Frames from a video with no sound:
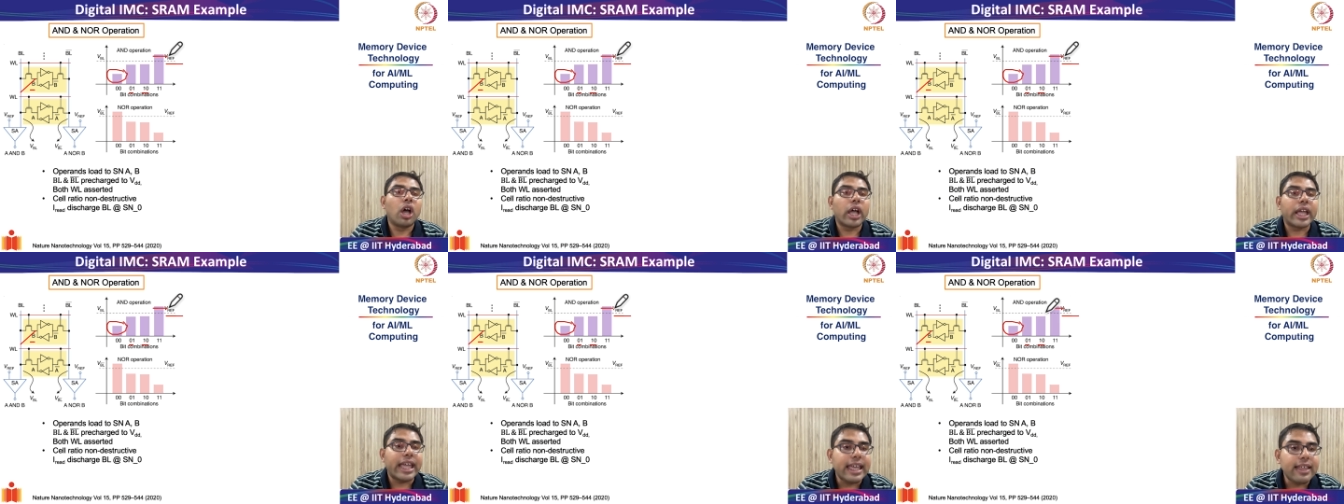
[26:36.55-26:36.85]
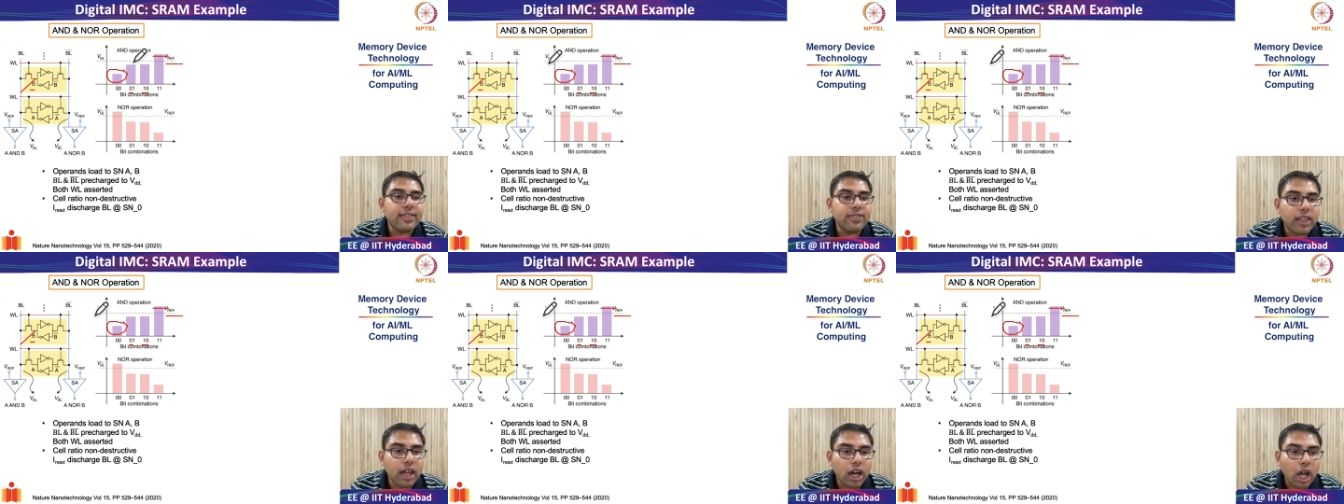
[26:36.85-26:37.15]

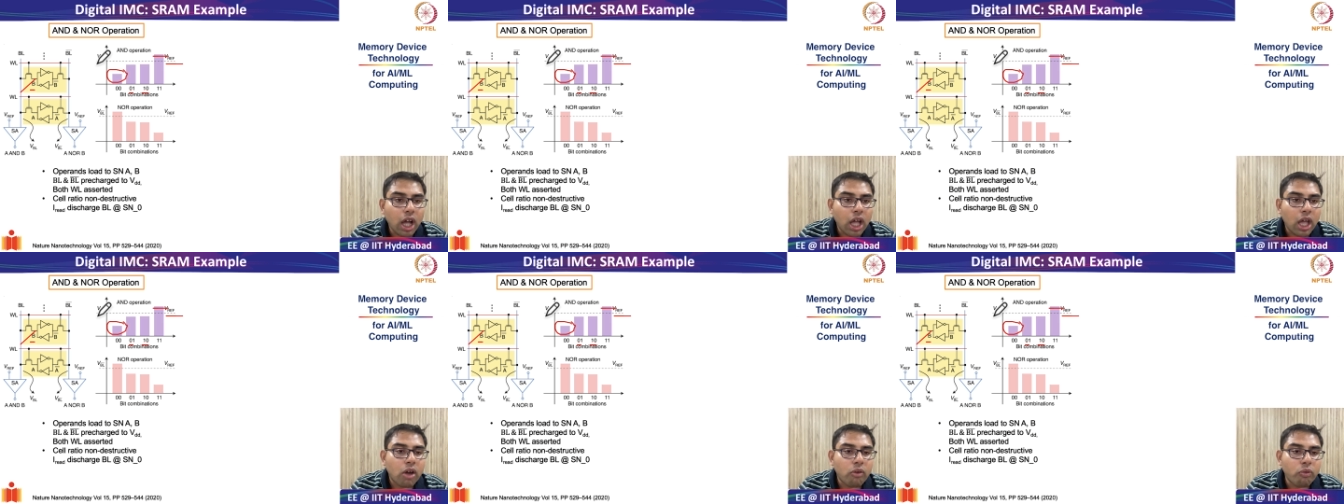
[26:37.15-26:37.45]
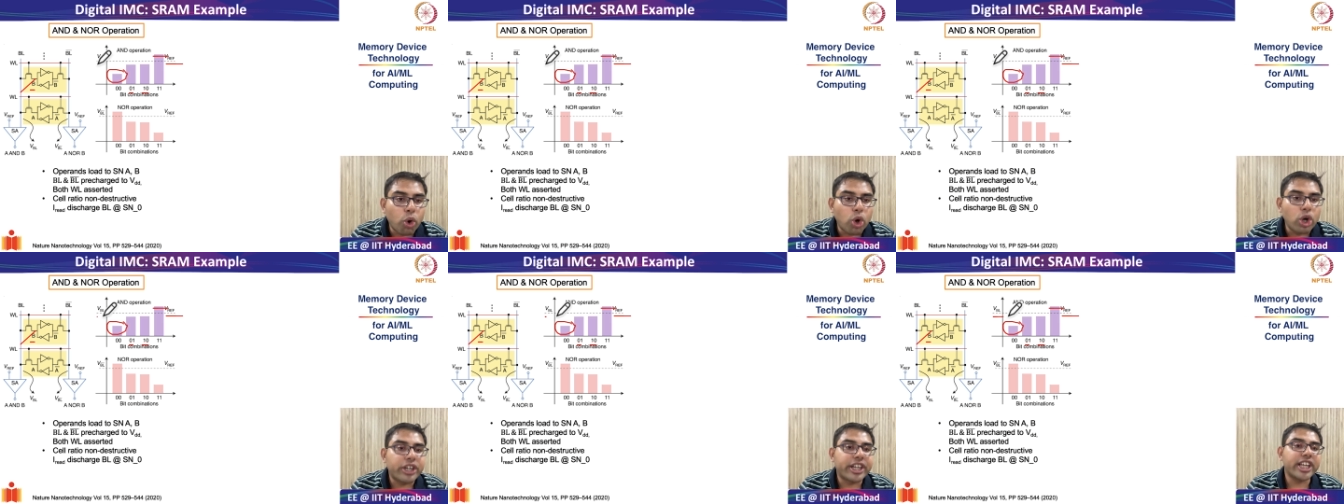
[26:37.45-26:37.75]
in the
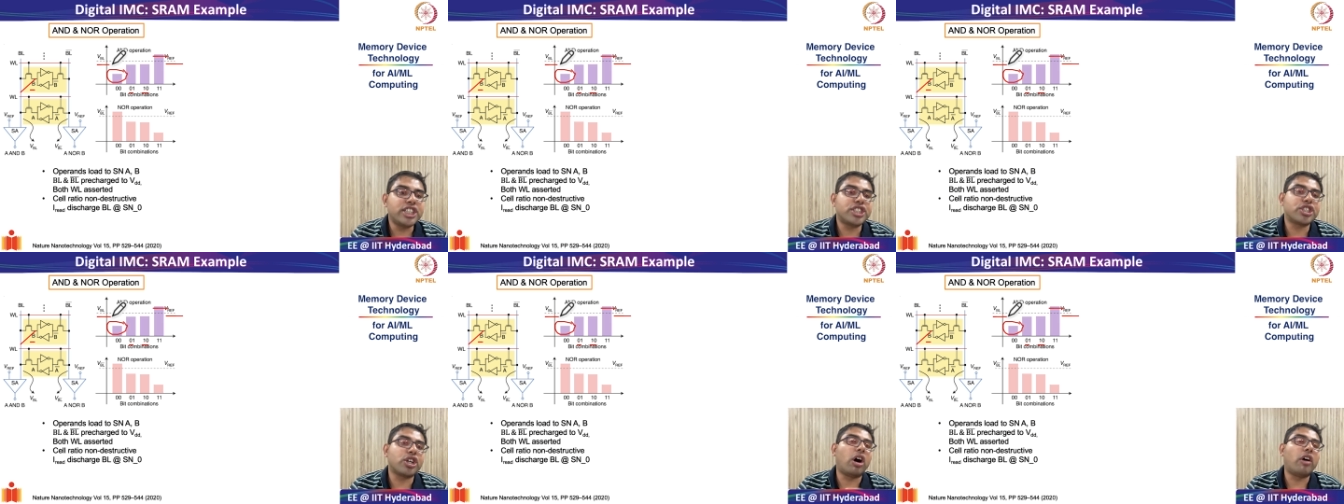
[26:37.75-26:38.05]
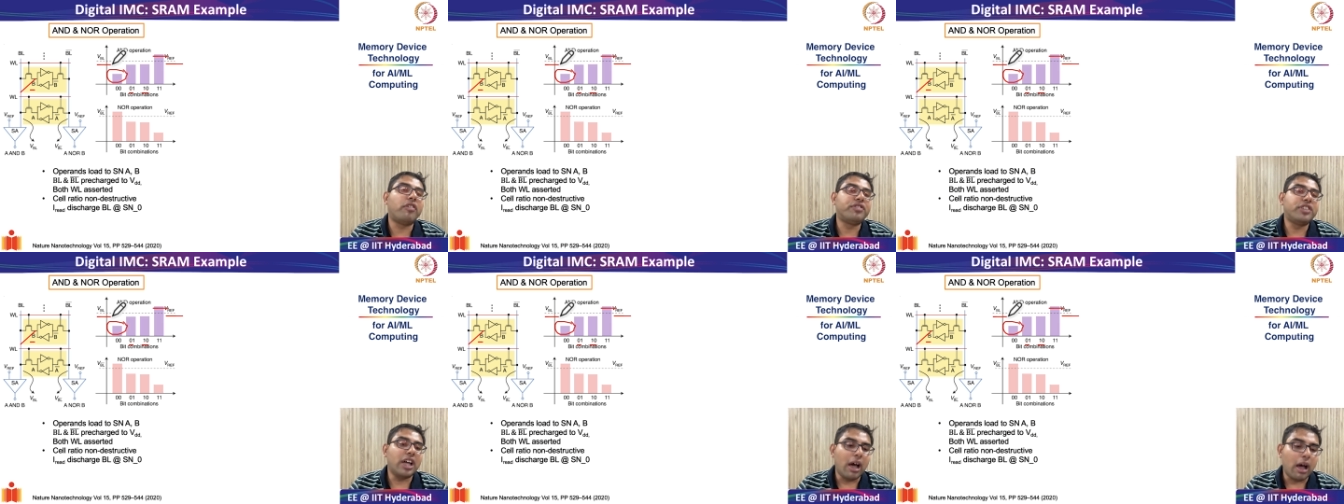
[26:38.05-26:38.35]
voltage
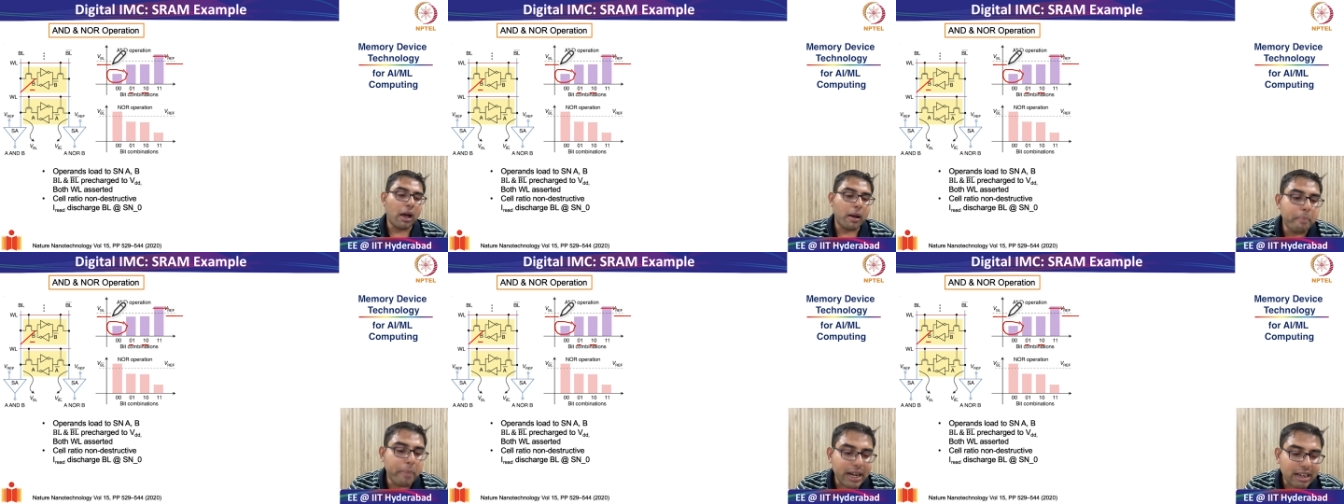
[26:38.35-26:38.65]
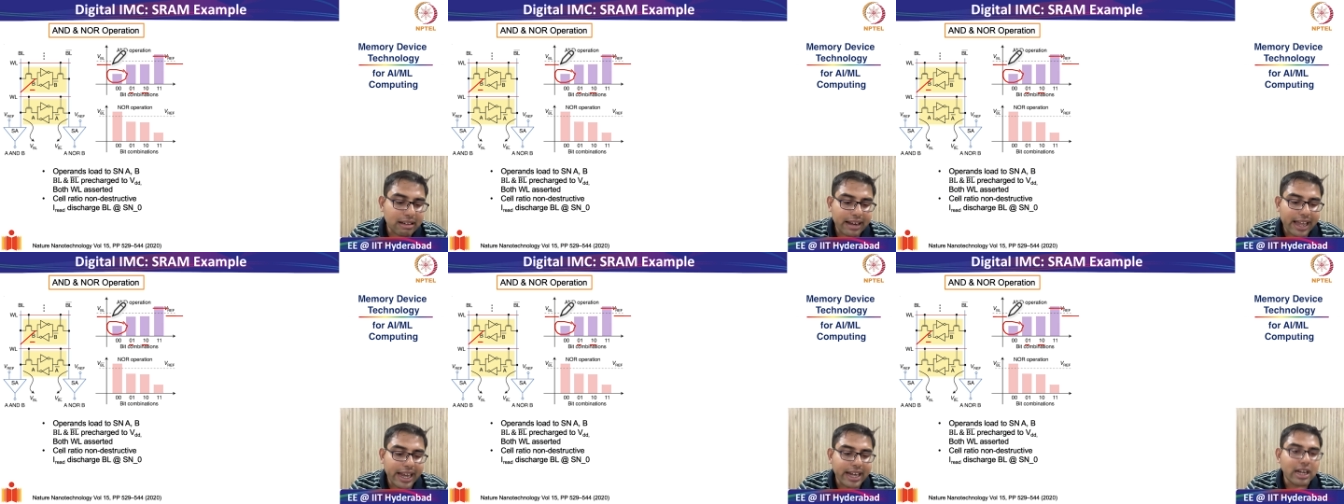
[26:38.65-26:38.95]
of the
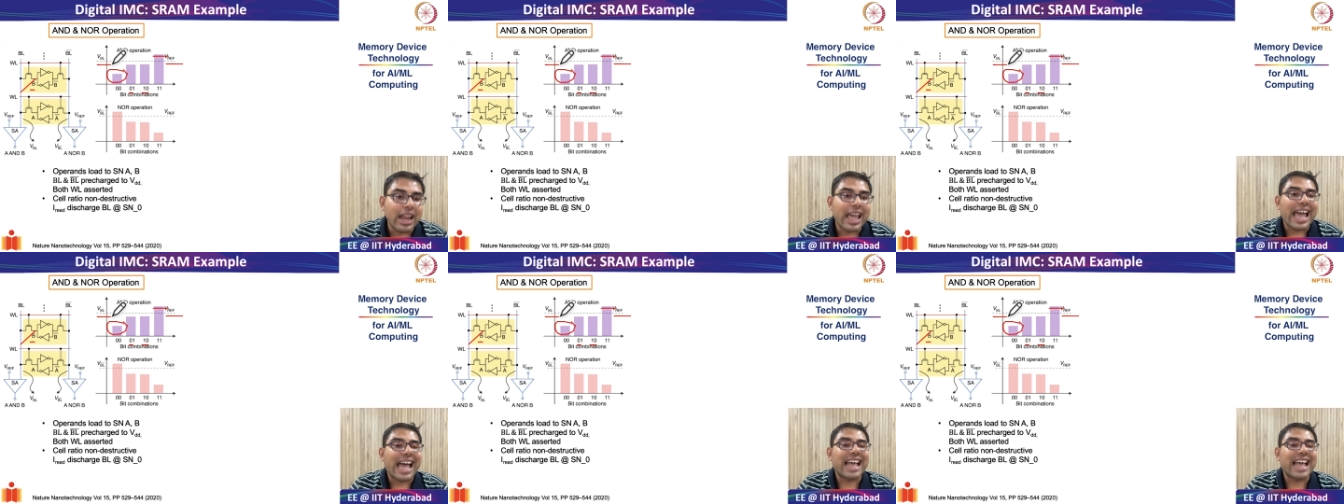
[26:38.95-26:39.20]
bit line.